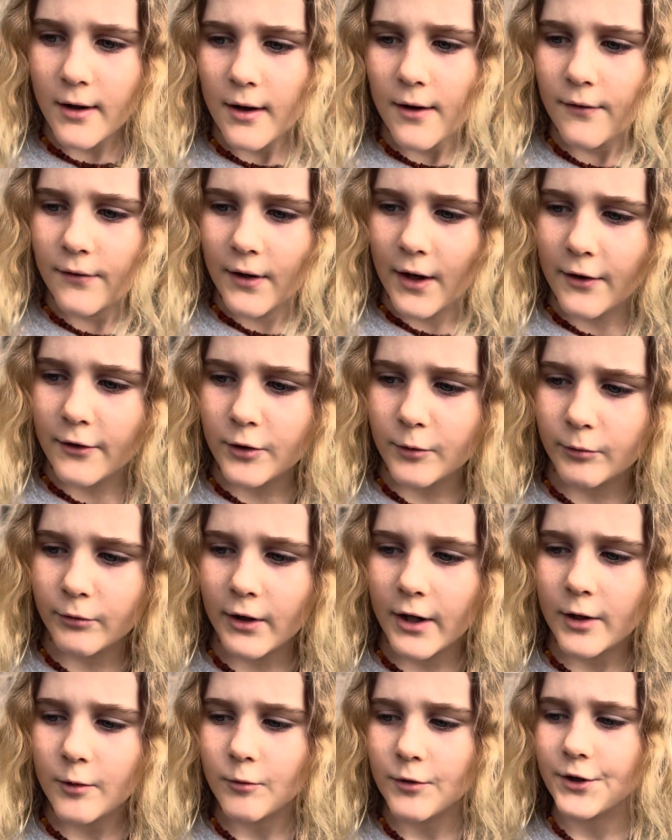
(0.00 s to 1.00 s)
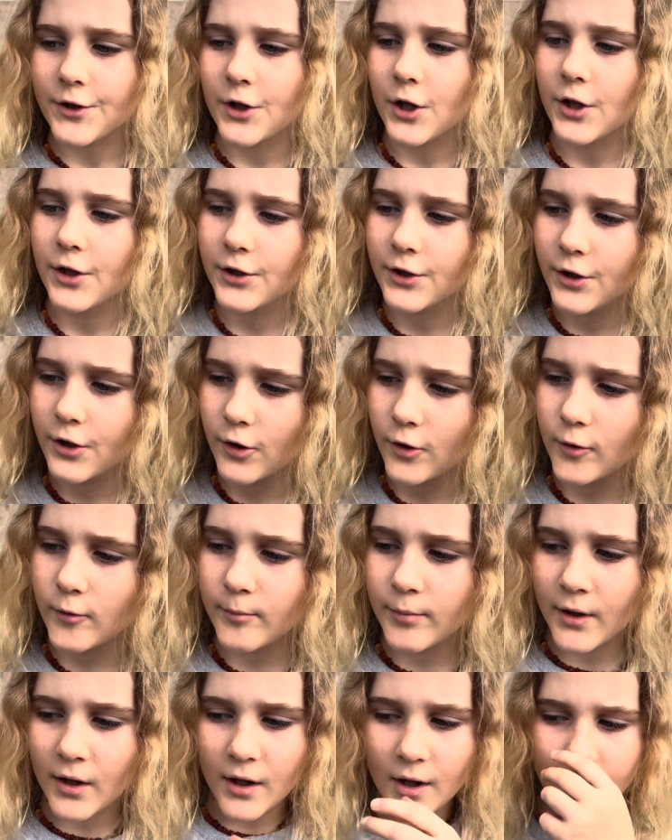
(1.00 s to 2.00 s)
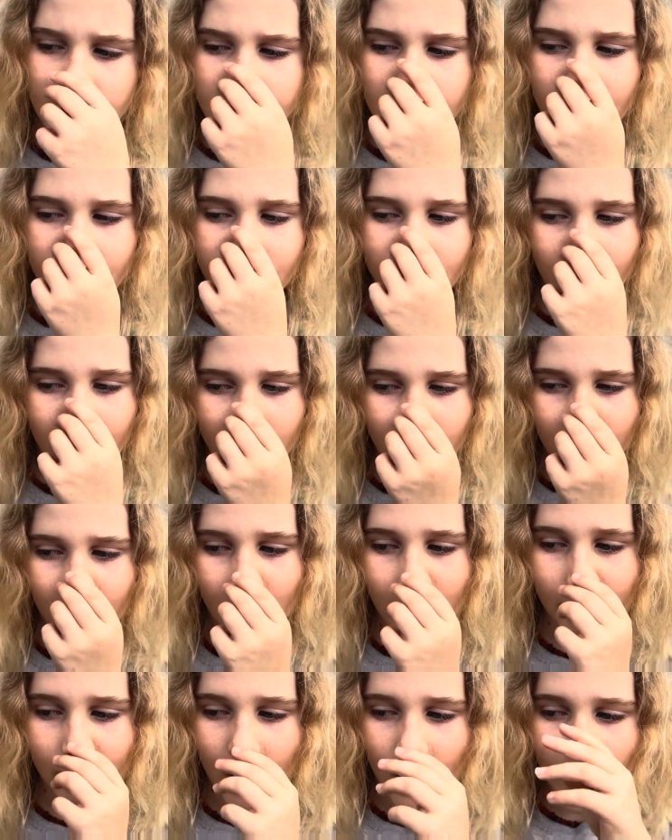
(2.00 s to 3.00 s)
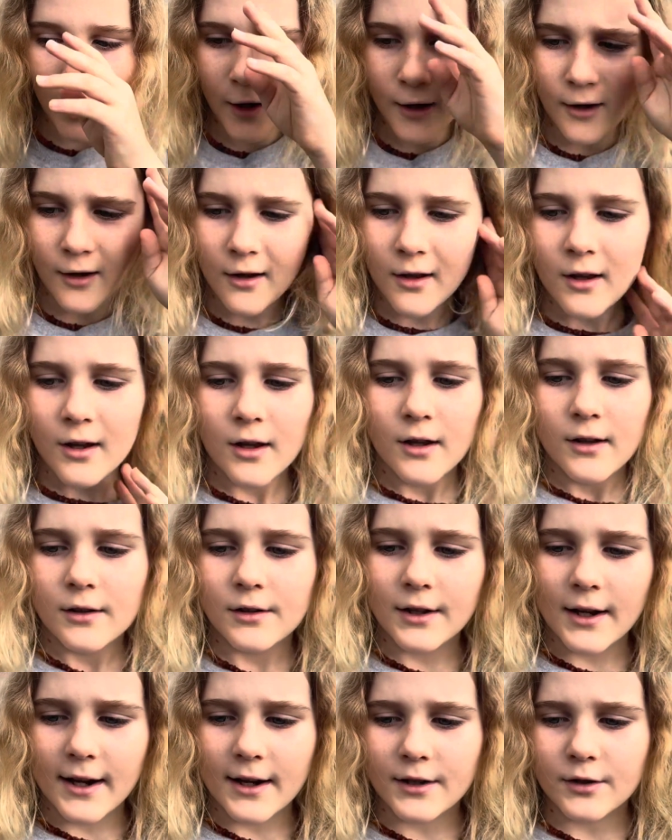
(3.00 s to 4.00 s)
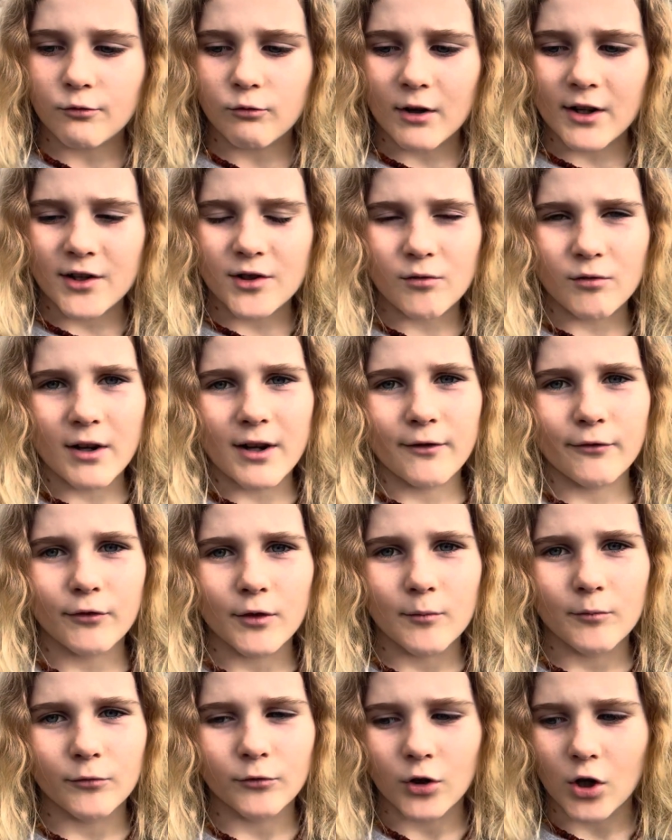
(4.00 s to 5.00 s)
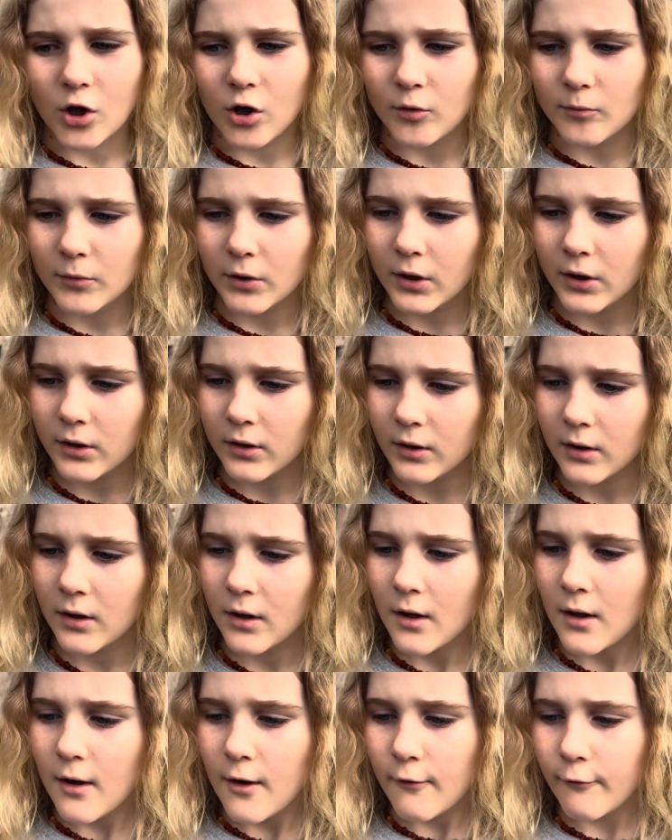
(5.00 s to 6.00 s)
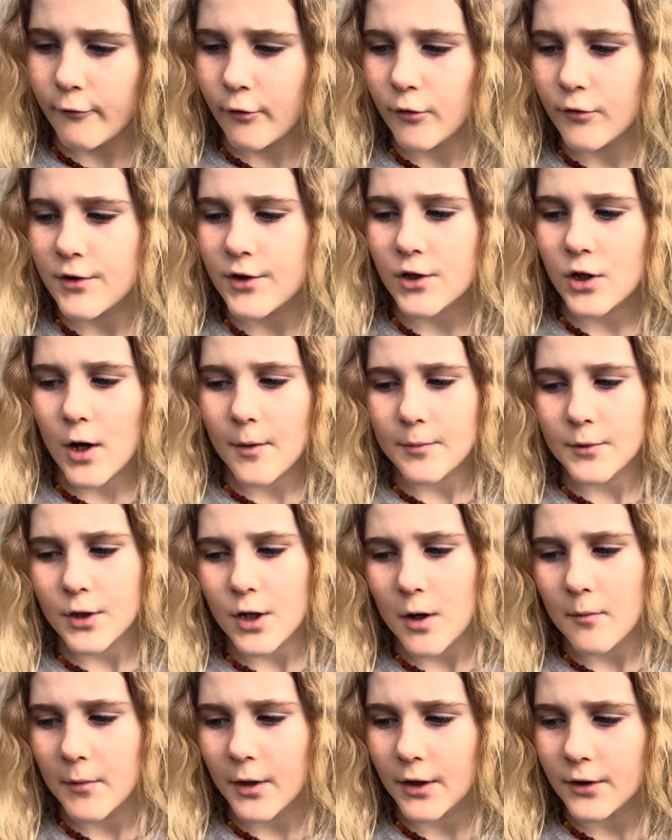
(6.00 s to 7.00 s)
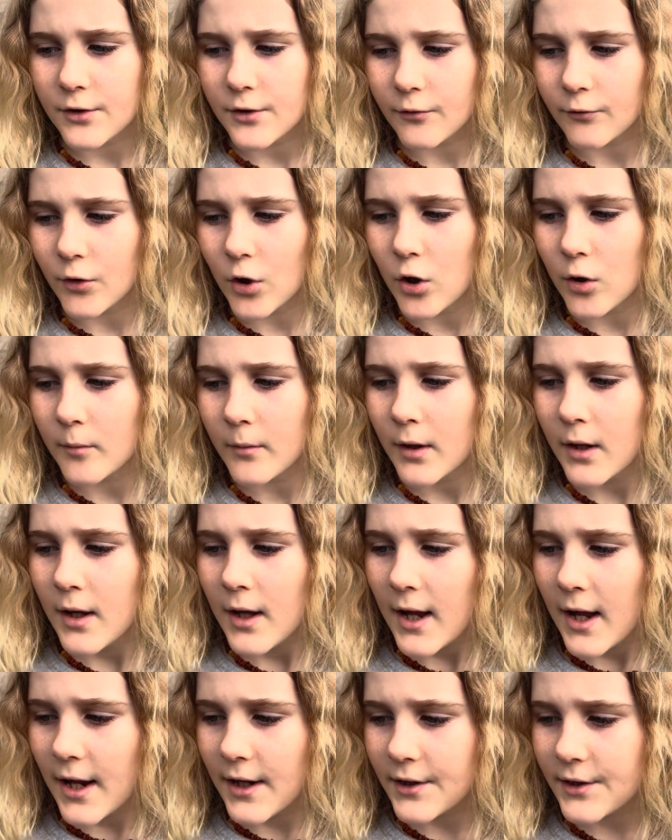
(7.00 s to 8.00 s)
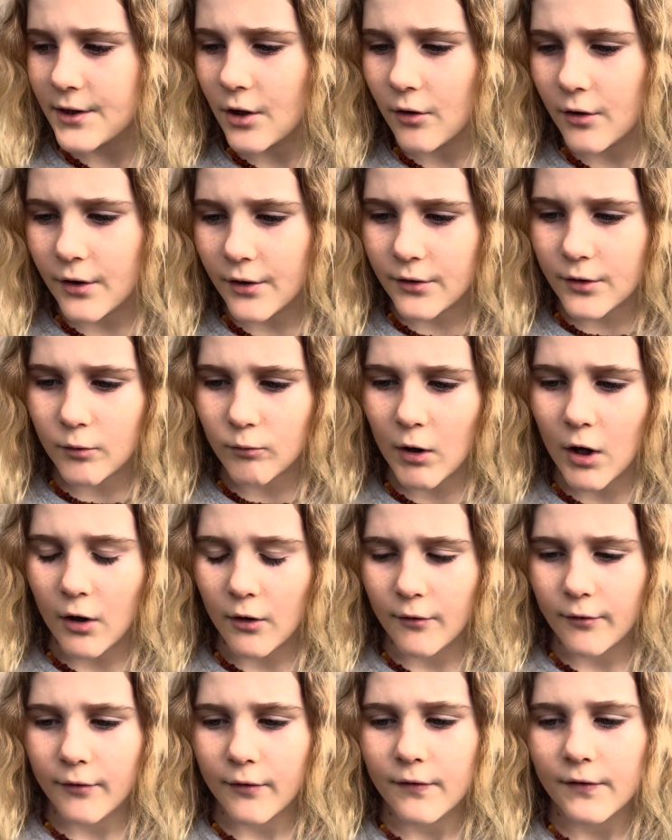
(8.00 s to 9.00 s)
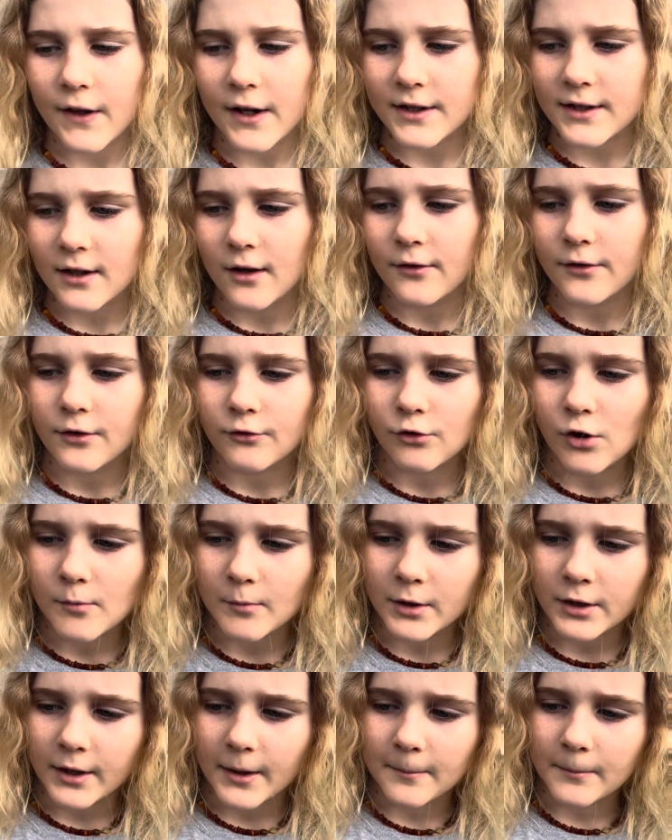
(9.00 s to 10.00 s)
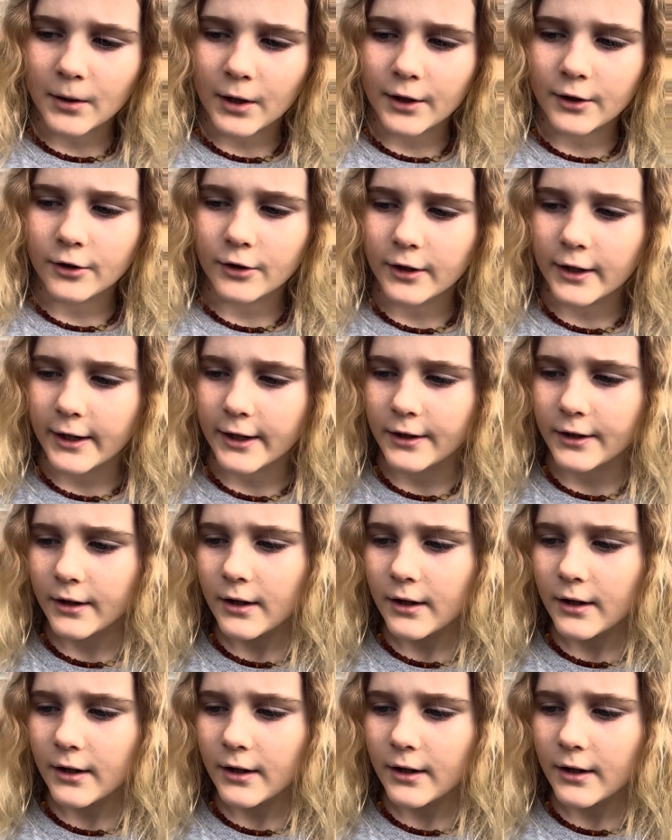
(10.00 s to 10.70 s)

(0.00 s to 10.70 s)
that the bread was gone too. Because of a lot, land went away from Rome, food stopped coming to Rome, and so did the wealth. That's how the Roman Empire